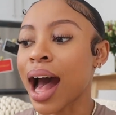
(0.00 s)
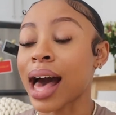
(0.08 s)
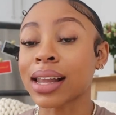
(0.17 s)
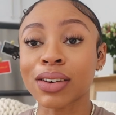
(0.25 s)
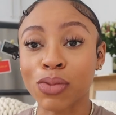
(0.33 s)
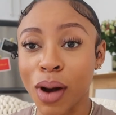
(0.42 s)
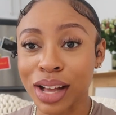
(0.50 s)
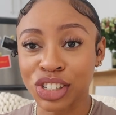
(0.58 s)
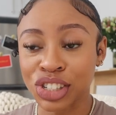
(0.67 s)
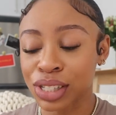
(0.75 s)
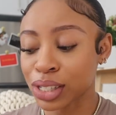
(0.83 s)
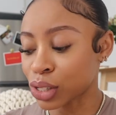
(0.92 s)
I love
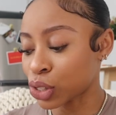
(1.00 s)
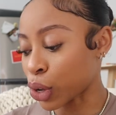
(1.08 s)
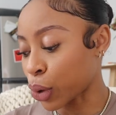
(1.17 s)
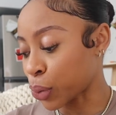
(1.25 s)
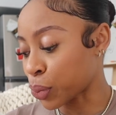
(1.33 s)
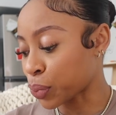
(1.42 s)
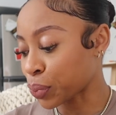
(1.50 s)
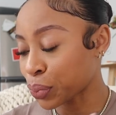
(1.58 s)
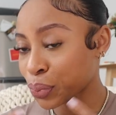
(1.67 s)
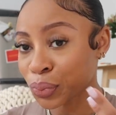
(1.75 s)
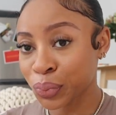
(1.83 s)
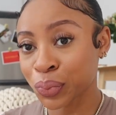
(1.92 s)
watches, so
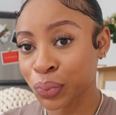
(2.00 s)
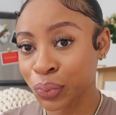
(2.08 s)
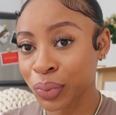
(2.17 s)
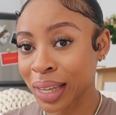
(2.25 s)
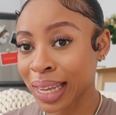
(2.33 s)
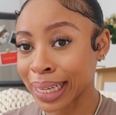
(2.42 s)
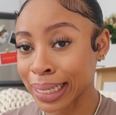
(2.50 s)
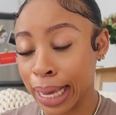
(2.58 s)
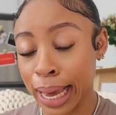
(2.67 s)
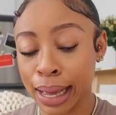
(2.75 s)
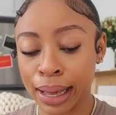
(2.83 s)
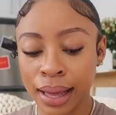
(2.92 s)

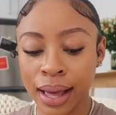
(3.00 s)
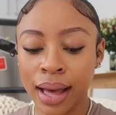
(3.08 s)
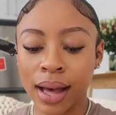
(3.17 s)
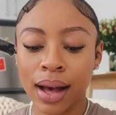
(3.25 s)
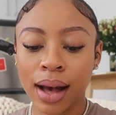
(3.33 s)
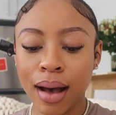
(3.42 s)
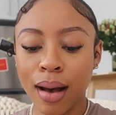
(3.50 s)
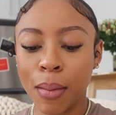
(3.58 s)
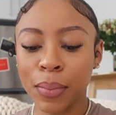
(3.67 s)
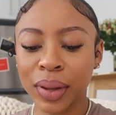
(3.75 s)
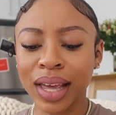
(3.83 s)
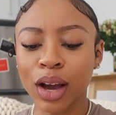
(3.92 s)
yeah.
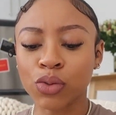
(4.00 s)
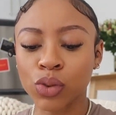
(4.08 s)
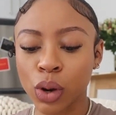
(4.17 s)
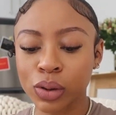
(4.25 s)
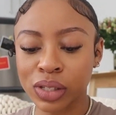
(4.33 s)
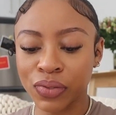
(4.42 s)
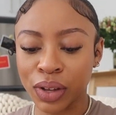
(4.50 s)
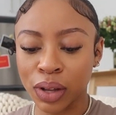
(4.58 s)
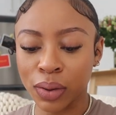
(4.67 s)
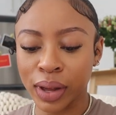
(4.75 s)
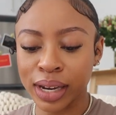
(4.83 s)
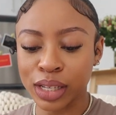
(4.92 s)
But yeah,
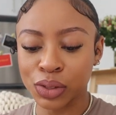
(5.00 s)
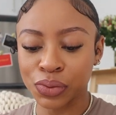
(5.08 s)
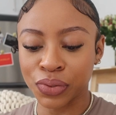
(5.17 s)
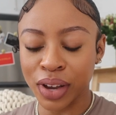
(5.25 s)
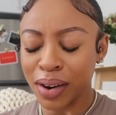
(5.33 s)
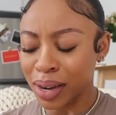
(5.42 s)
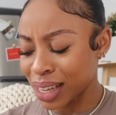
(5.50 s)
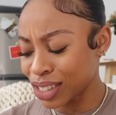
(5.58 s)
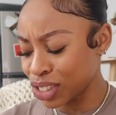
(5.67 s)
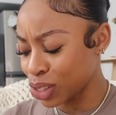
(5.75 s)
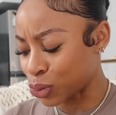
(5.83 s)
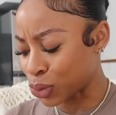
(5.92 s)
Roseville, and it's
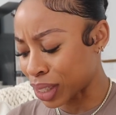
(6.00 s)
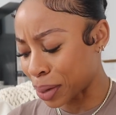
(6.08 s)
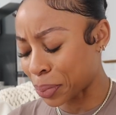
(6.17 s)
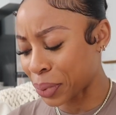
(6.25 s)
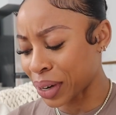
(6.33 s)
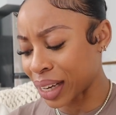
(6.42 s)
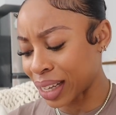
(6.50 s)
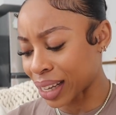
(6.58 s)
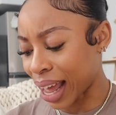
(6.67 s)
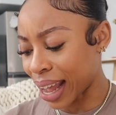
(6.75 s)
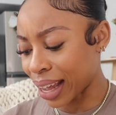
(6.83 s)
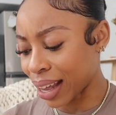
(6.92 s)
just really pretty,
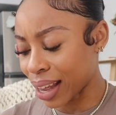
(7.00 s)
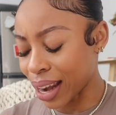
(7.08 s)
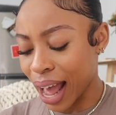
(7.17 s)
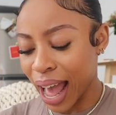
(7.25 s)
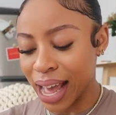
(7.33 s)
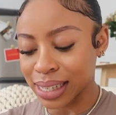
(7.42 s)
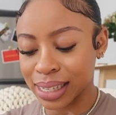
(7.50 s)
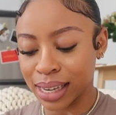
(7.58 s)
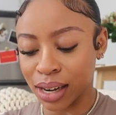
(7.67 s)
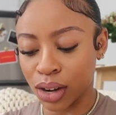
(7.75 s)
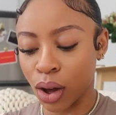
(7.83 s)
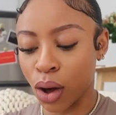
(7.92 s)
like, and I had to
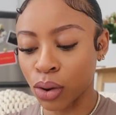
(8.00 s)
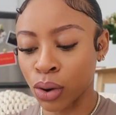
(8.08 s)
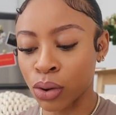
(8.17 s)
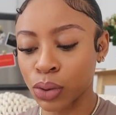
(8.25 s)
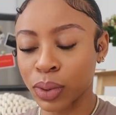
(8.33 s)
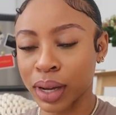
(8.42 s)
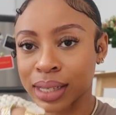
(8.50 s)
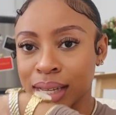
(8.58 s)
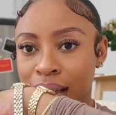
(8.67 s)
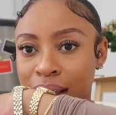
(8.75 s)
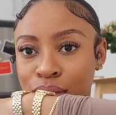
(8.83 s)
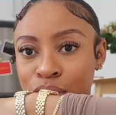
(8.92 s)
get an all gold one because
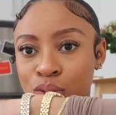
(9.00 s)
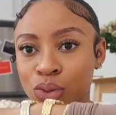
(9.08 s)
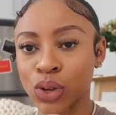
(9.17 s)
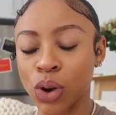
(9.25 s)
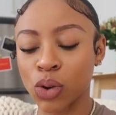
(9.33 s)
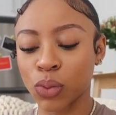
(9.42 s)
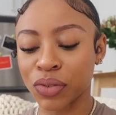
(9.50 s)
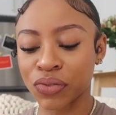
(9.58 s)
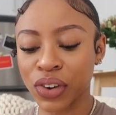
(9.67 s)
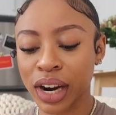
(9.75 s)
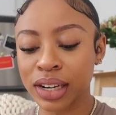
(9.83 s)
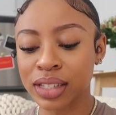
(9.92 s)
I got the two-toned one
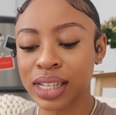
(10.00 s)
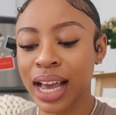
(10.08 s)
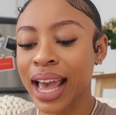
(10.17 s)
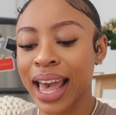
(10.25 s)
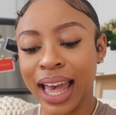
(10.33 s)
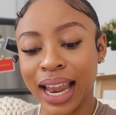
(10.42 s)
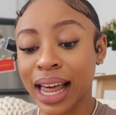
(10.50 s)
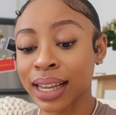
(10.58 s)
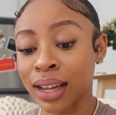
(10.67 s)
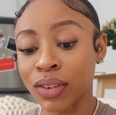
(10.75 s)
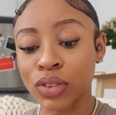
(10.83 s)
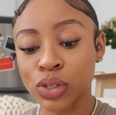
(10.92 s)
first, and I
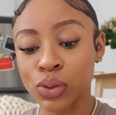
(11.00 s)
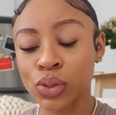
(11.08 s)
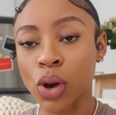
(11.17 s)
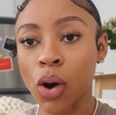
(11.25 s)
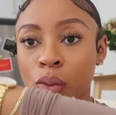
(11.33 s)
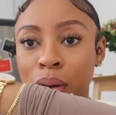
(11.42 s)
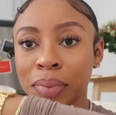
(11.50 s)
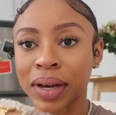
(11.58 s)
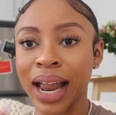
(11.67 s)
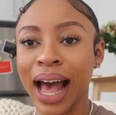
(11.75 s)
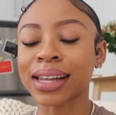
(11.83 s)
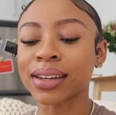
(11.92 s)
love the two-tone one,
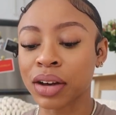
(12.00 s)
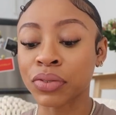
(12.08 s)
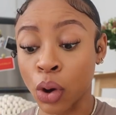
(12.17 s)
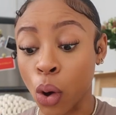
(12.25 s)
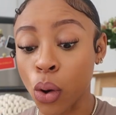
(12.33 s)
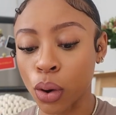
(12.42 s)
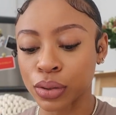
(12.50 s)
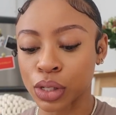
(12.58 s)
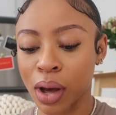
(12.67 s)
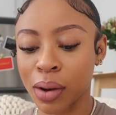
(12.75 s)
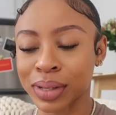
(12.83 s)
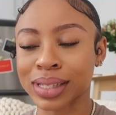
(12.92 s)
but I love gold,
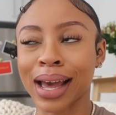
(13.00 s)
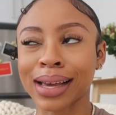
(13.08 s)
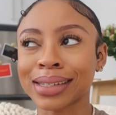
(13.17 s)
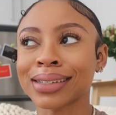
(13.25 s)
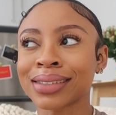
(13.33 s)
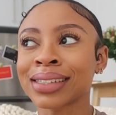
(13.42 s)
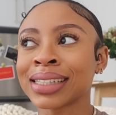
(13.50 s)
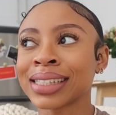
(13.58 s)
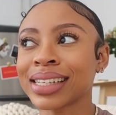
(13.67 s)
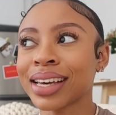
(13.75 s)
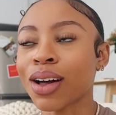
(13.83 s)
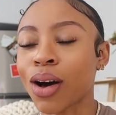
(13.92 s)
so I was like,
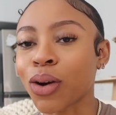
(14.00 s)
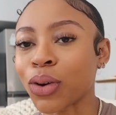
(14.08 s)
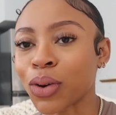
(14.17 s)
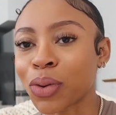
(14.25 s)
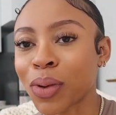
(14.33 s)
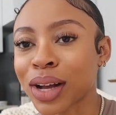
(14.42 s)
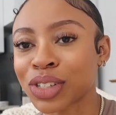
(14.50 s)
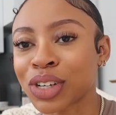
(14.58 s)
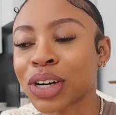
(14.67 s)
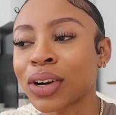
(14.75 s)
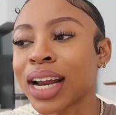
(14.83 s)
get an all gold watch, girl.